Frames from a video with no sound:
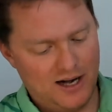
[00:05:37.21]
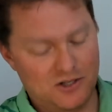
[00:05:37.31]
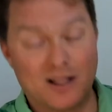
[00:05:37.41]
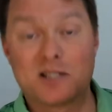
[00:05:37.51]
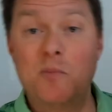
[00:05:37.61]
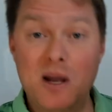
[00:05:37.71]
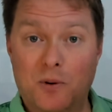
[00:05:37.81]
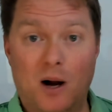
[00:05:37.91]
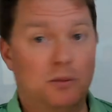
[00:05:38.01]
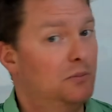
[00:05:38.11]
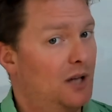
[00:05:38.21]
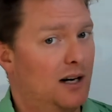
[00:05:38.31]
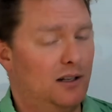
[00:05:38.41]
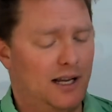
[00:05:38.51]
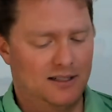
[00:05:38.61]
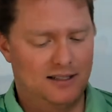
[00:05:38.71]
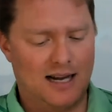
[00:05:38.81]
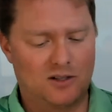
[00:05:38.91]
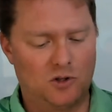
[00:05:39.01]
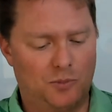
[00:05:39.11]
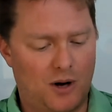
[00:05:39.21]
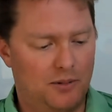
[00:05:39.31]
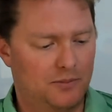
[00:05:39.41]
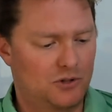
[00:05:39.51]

So that's a me problem, not a Langdon Tactical problem.